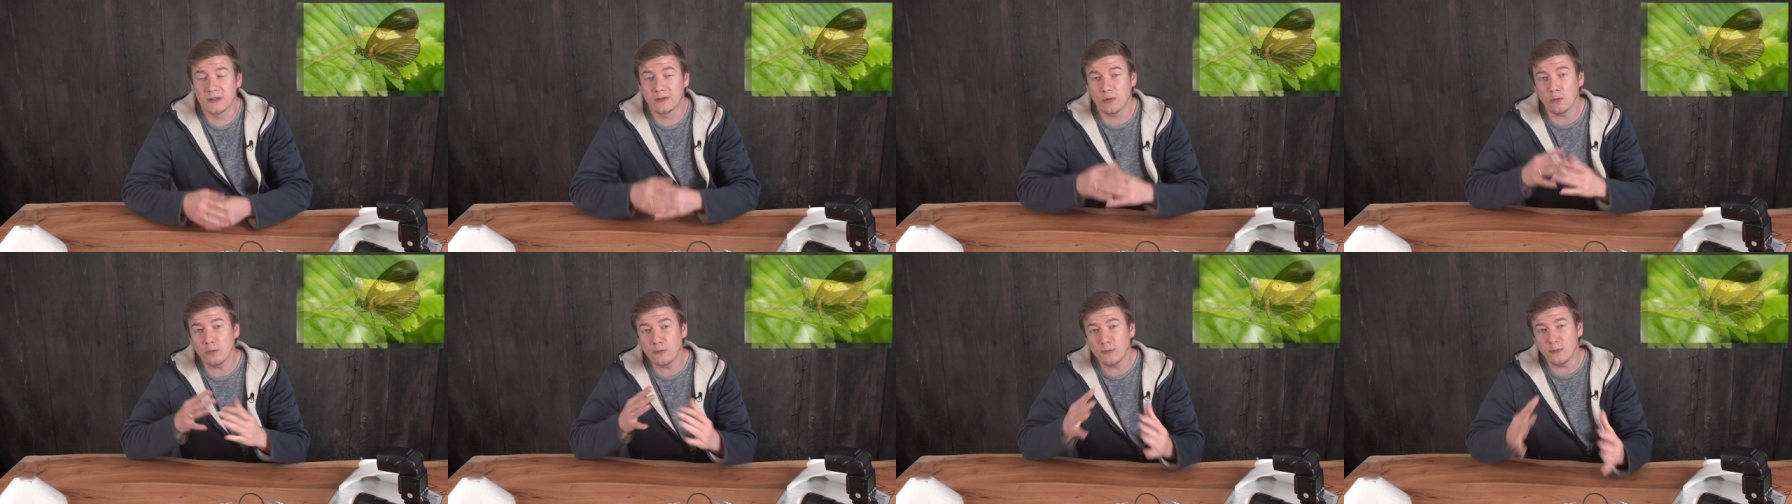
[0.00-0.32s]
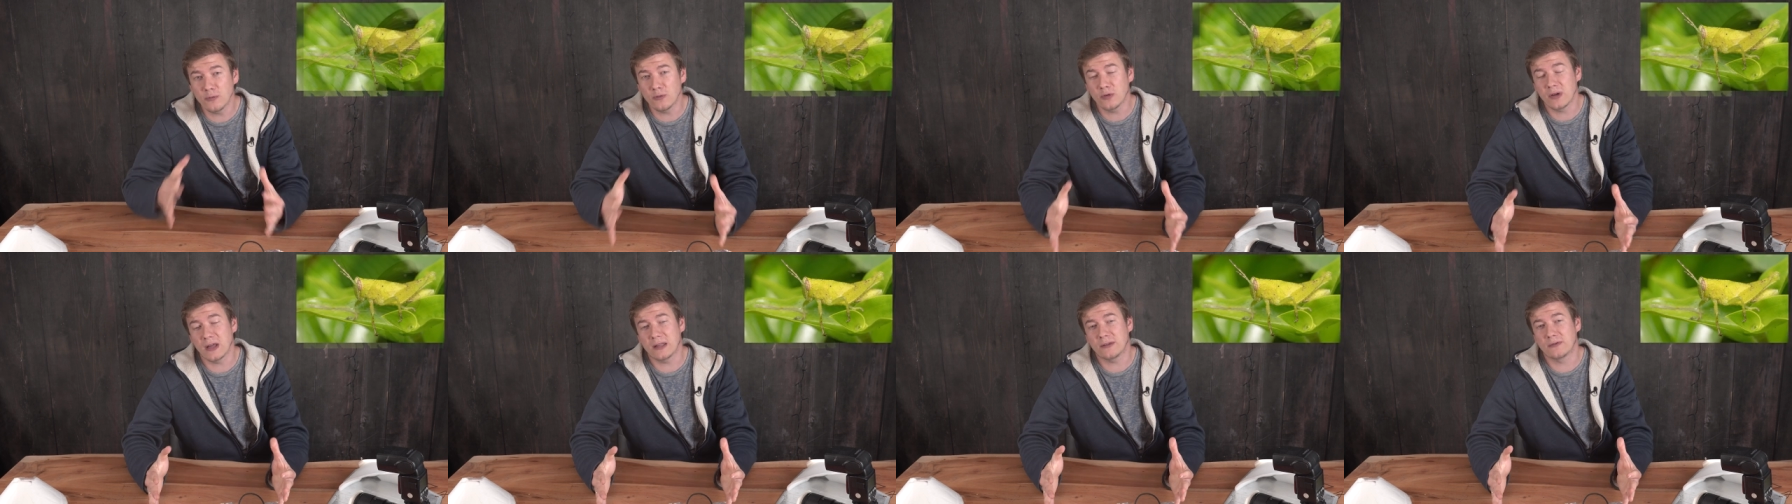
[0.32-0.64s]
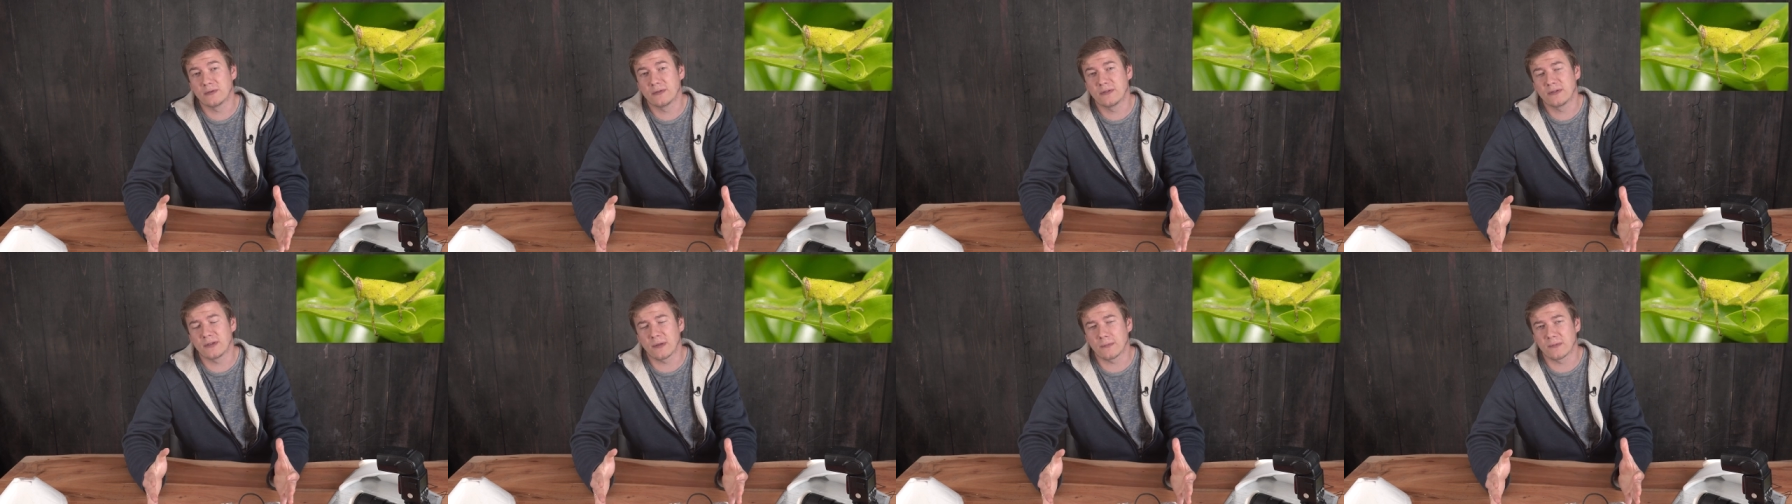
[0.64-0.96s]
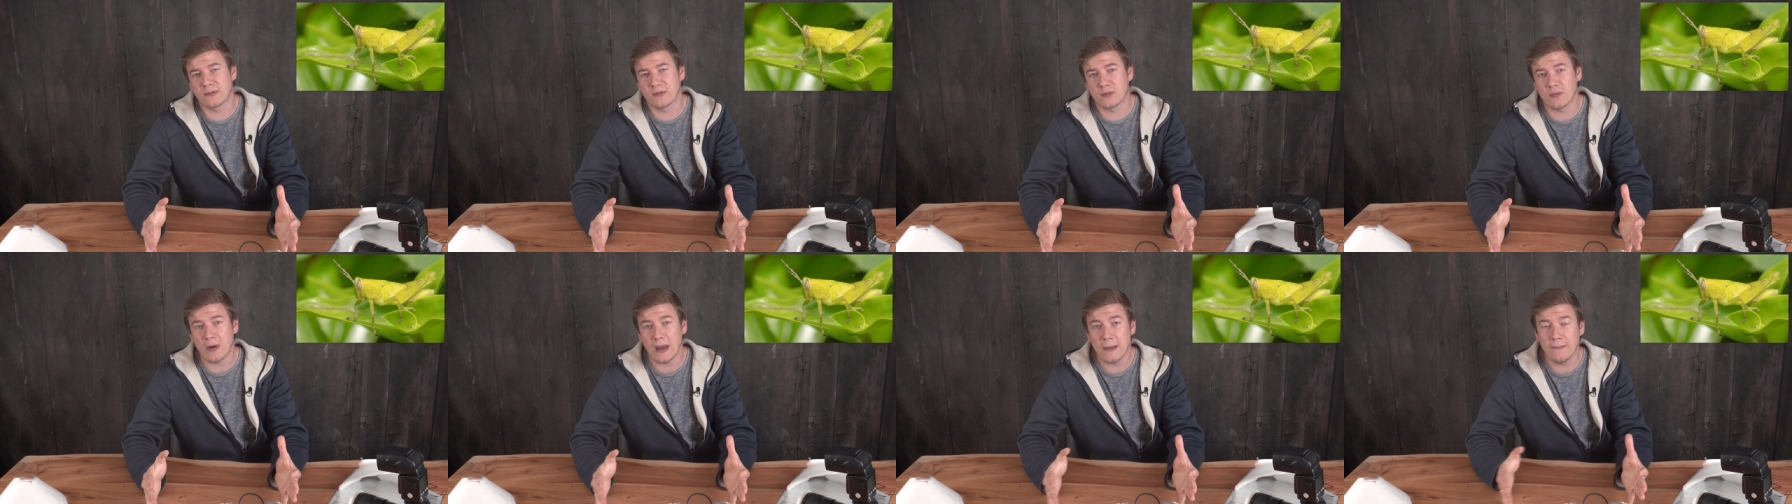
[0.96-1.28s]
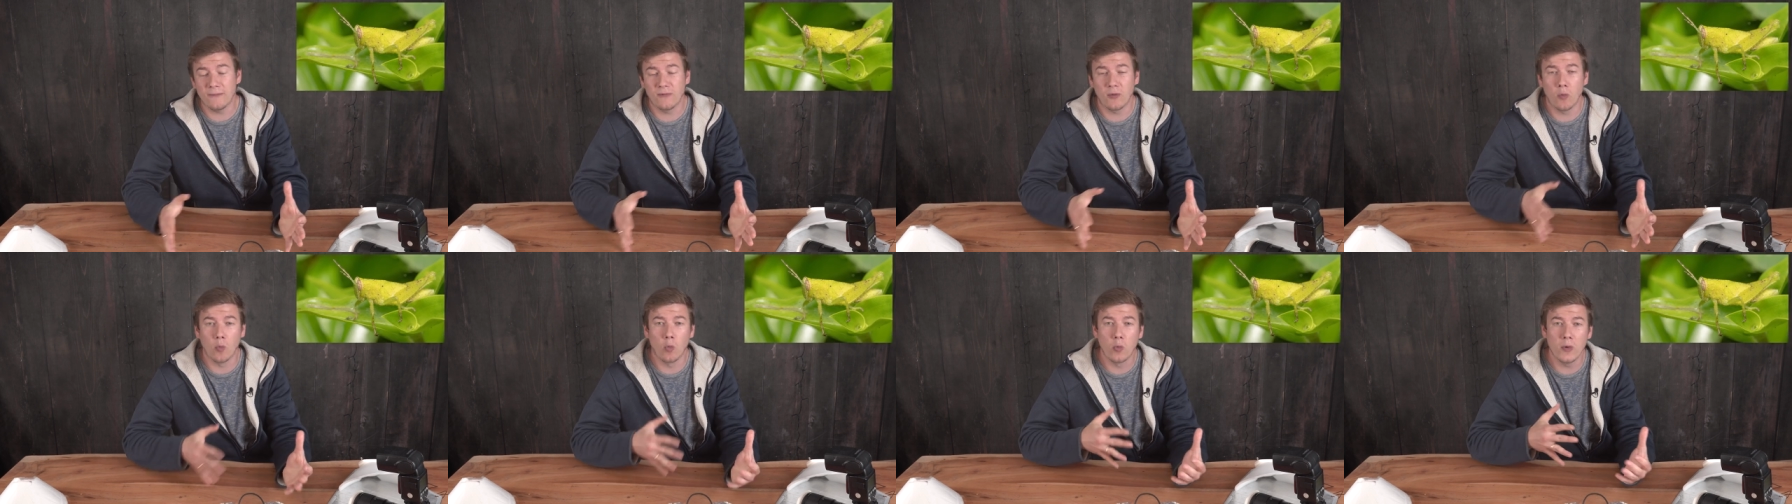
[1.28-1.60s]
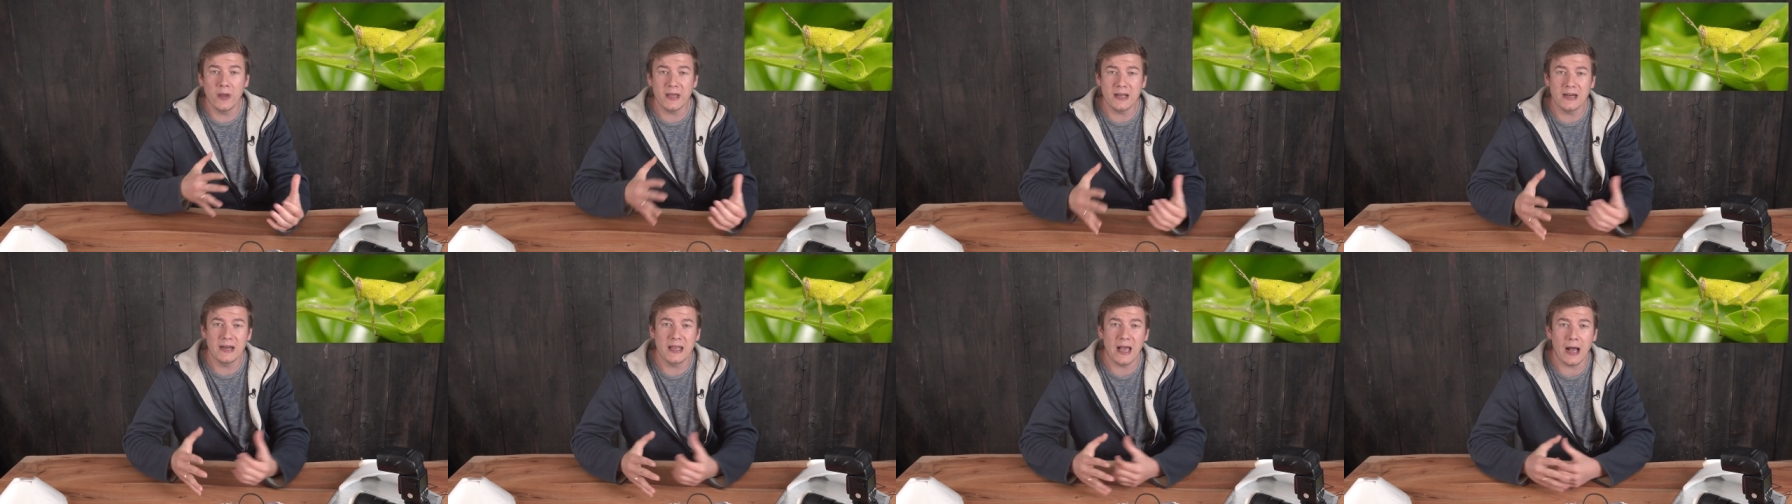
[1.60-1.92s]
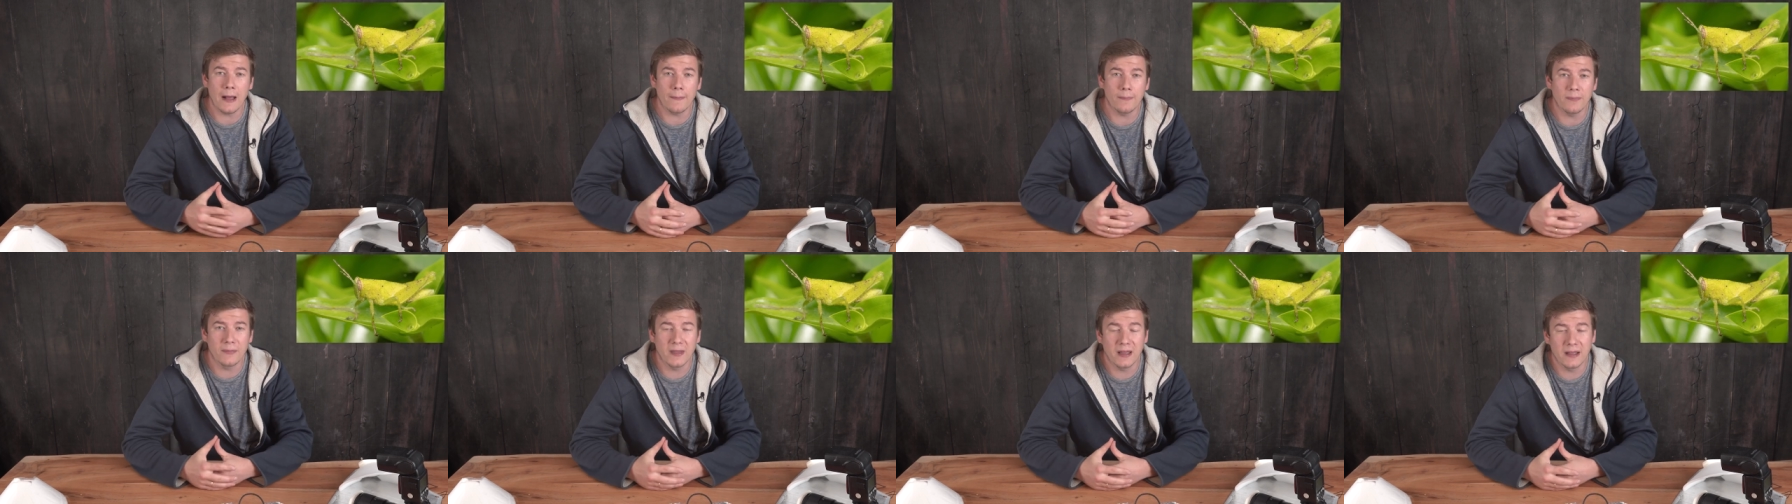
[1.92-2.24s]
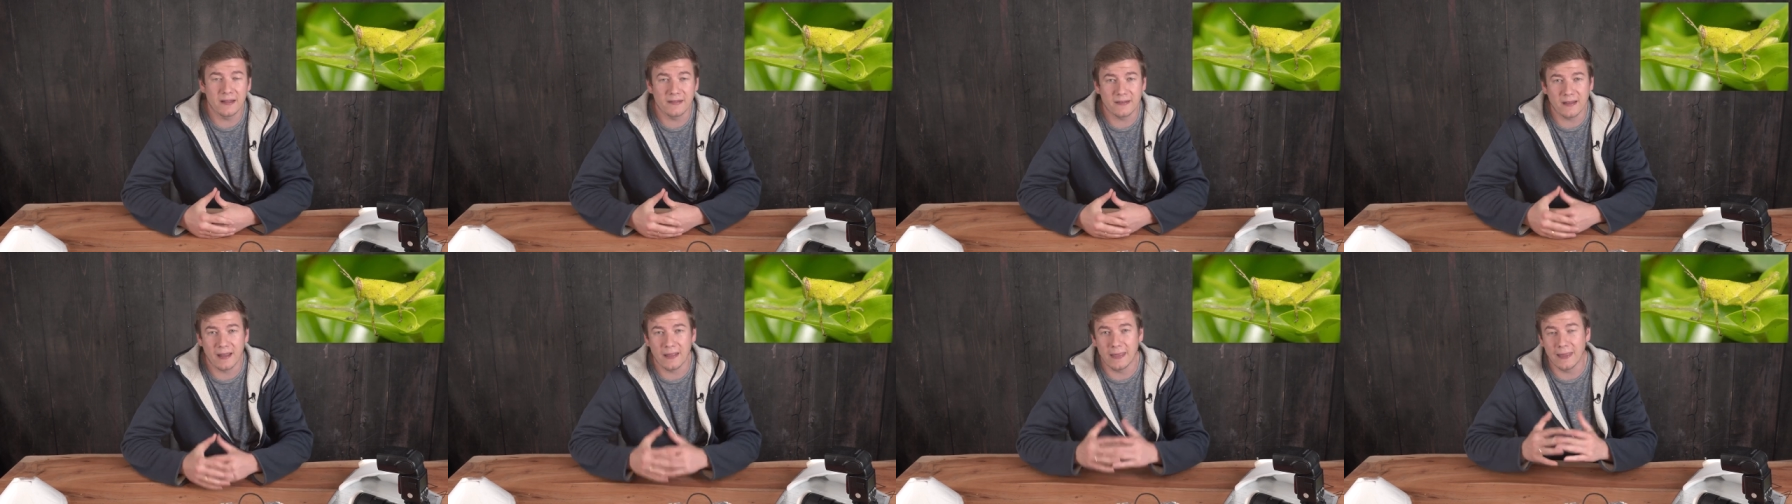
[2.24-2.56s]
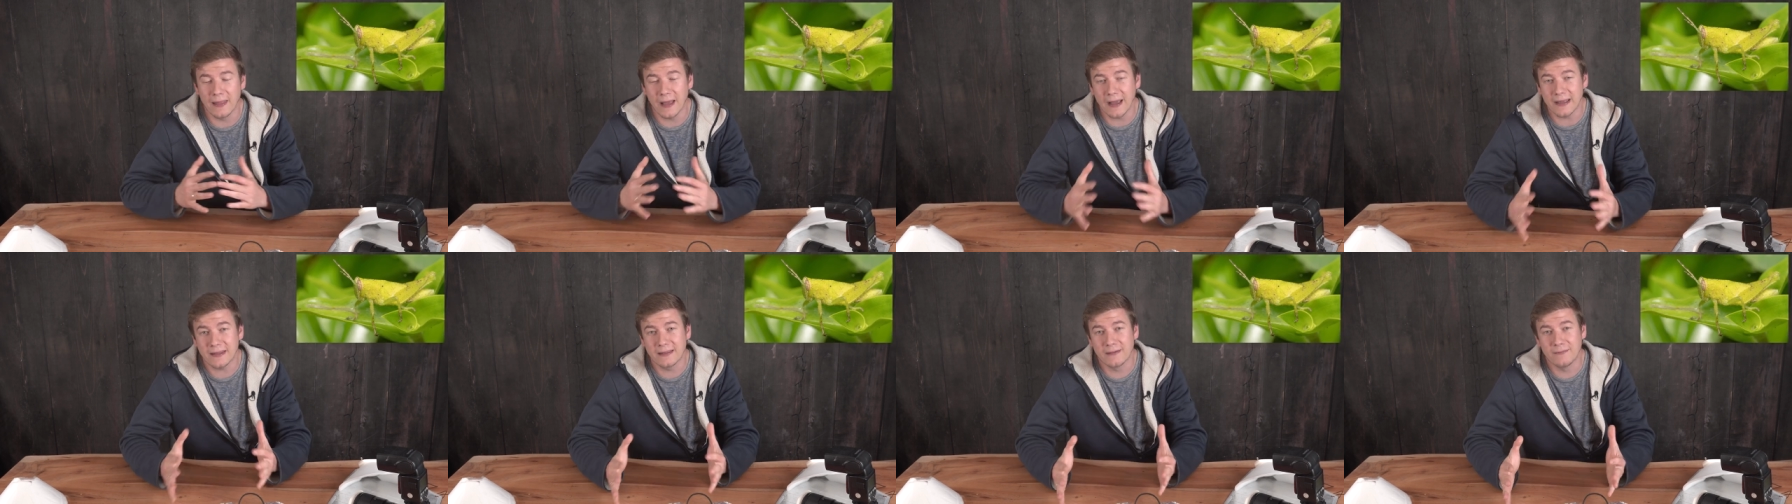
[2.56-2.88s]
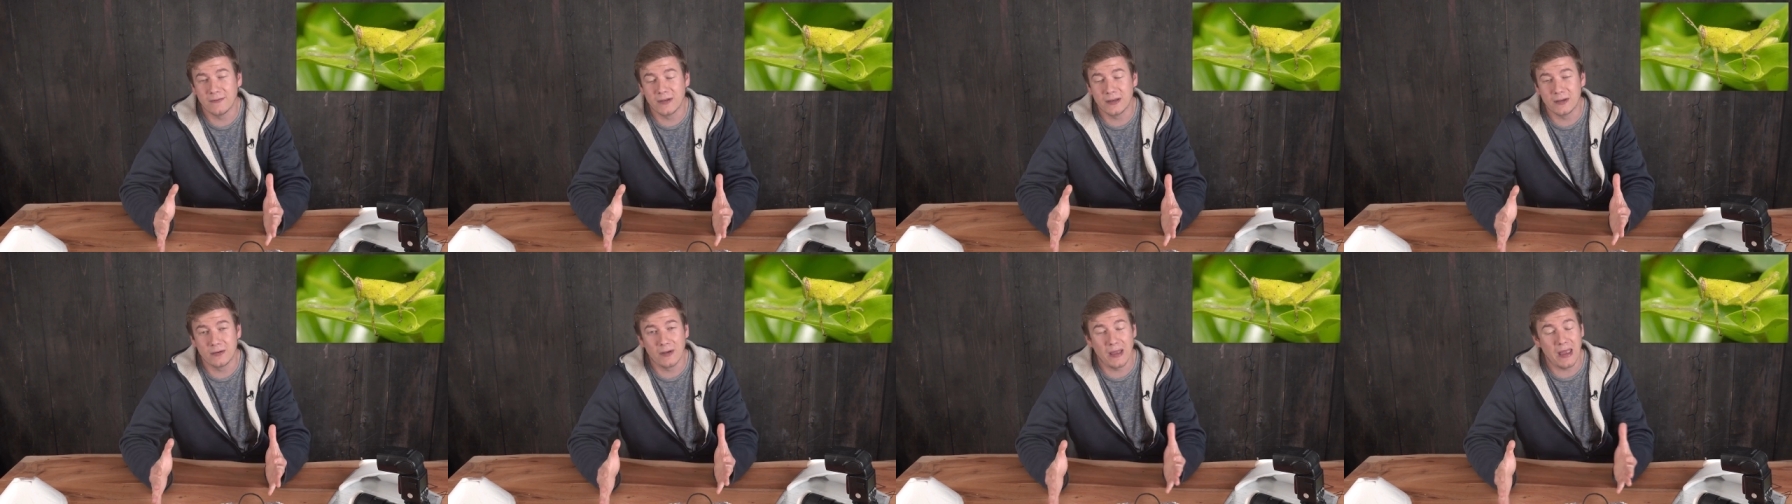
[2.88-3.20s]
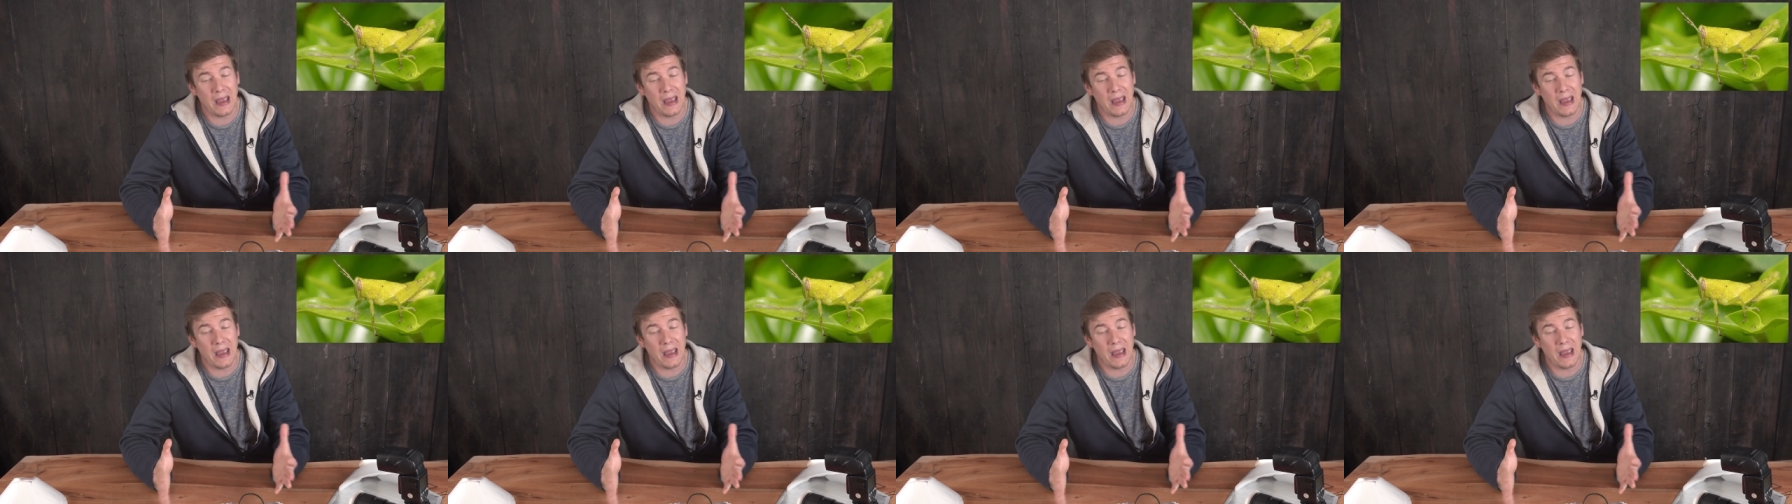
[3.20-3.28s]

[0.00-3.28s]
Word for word: don't forget to subscribe for weekly updates and like the video.